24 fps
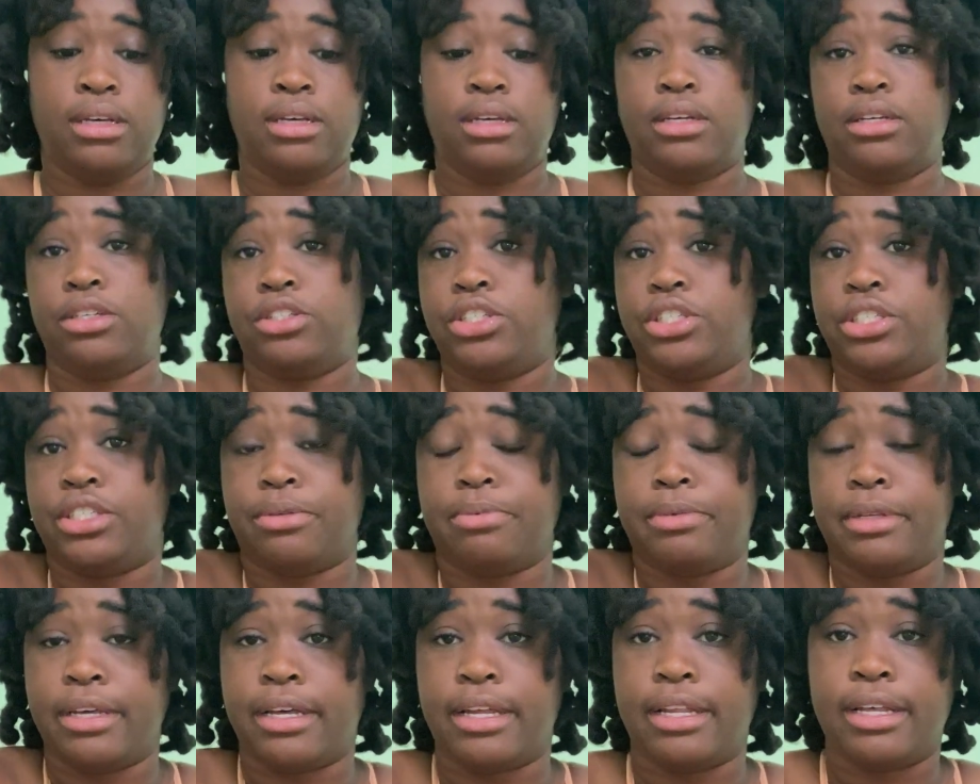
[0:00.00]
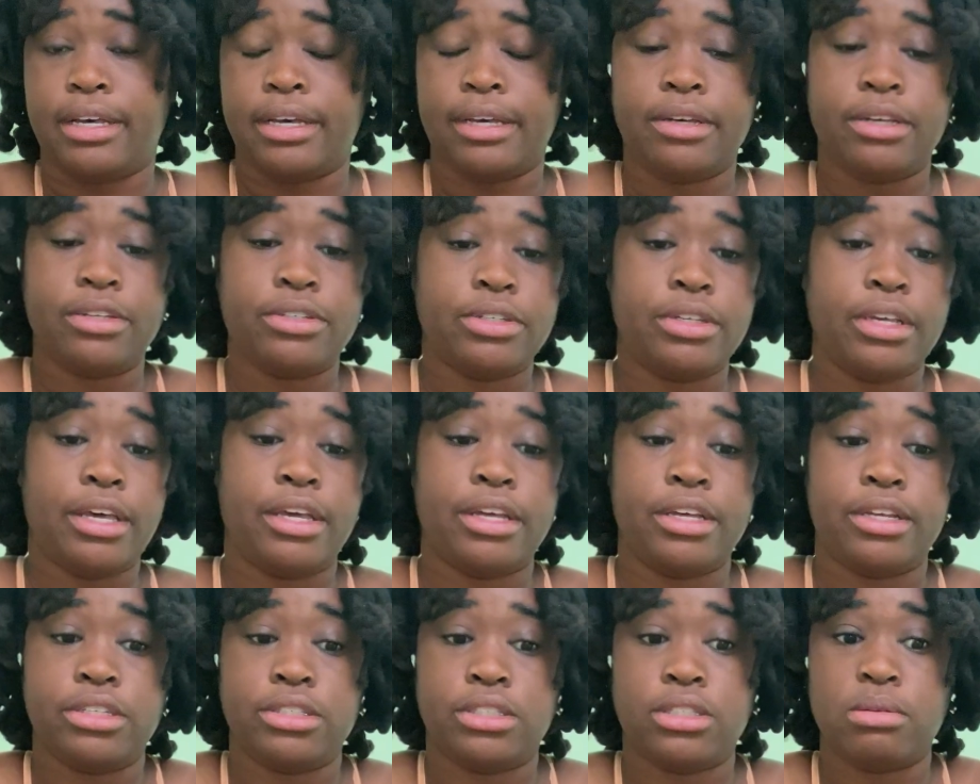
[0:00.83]
It's just something I like
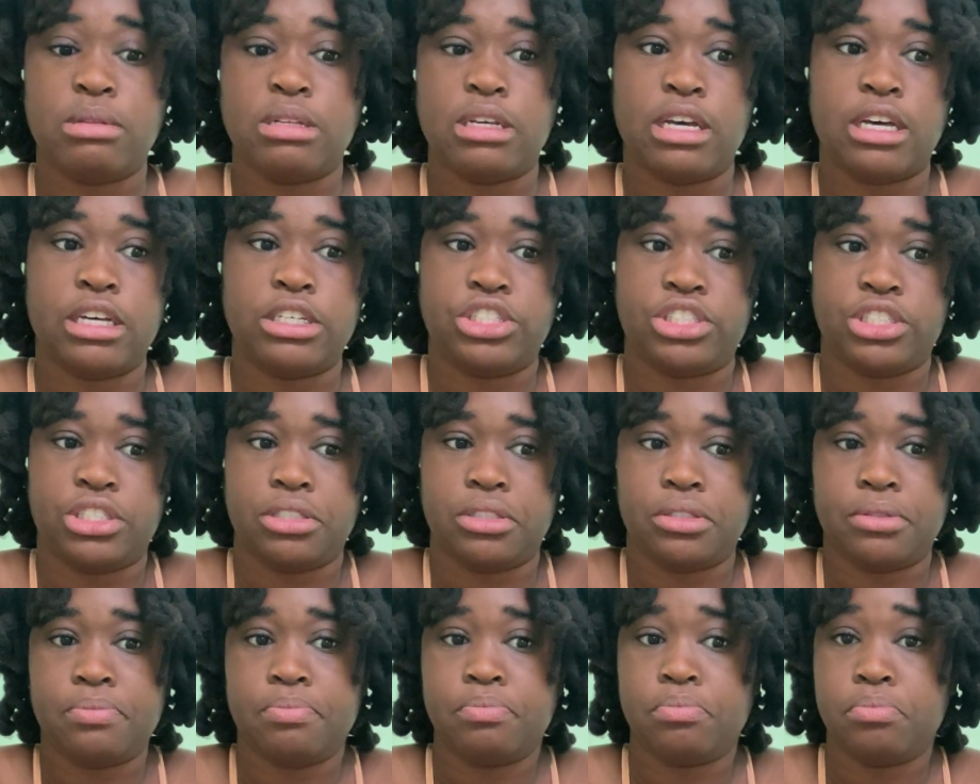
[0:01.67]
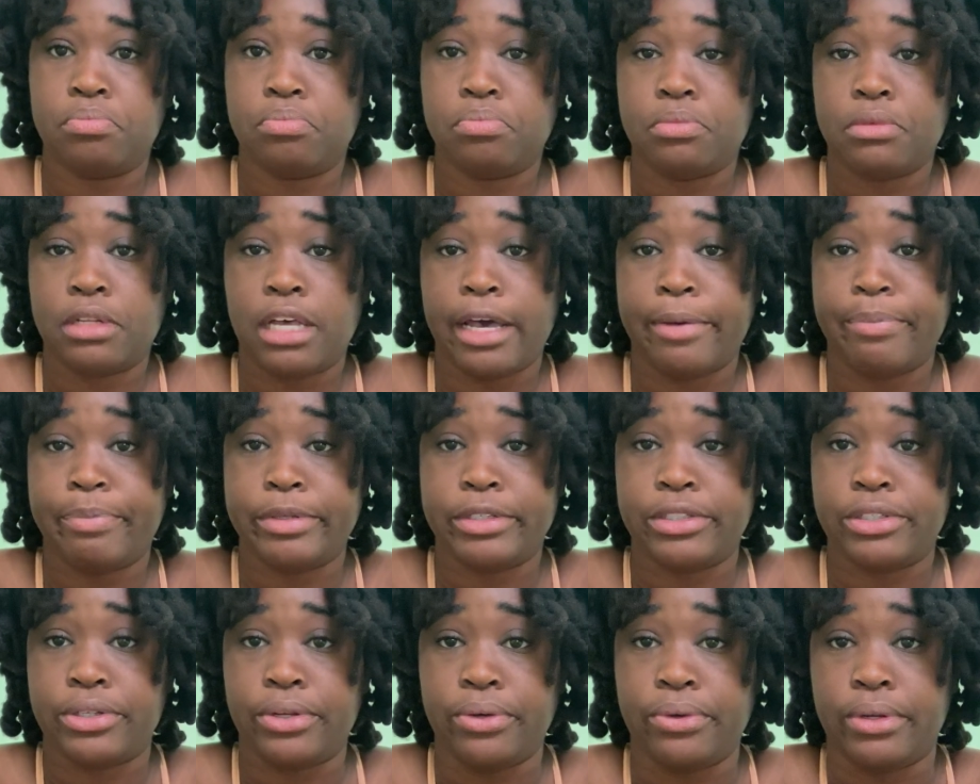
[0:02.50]
and something I just happen
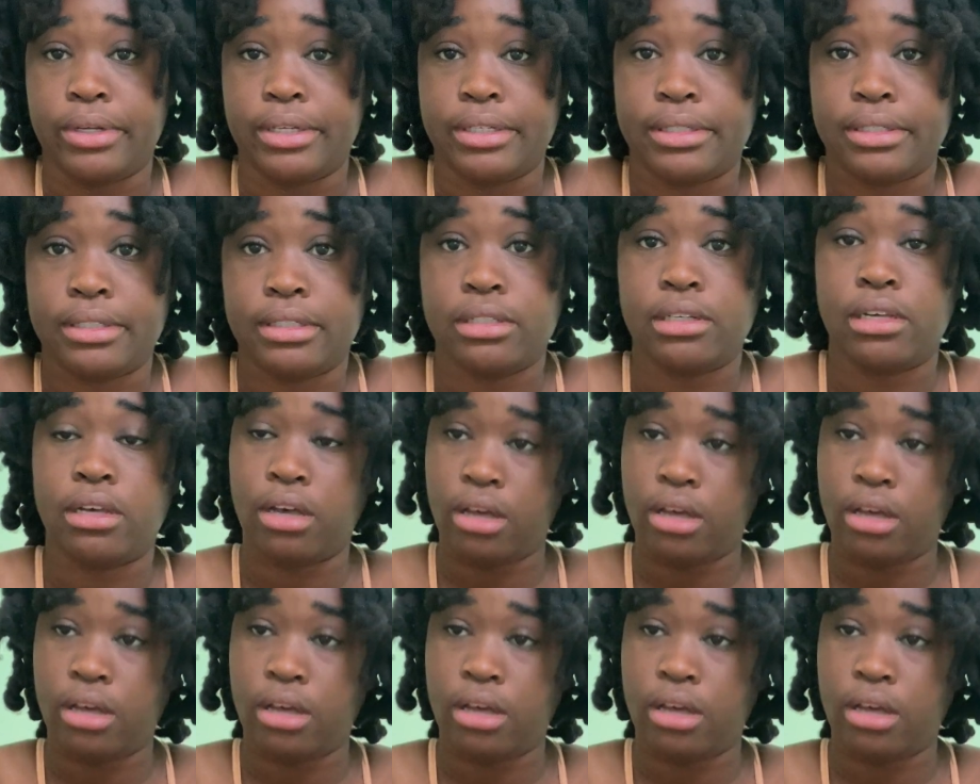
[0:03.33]
to notice.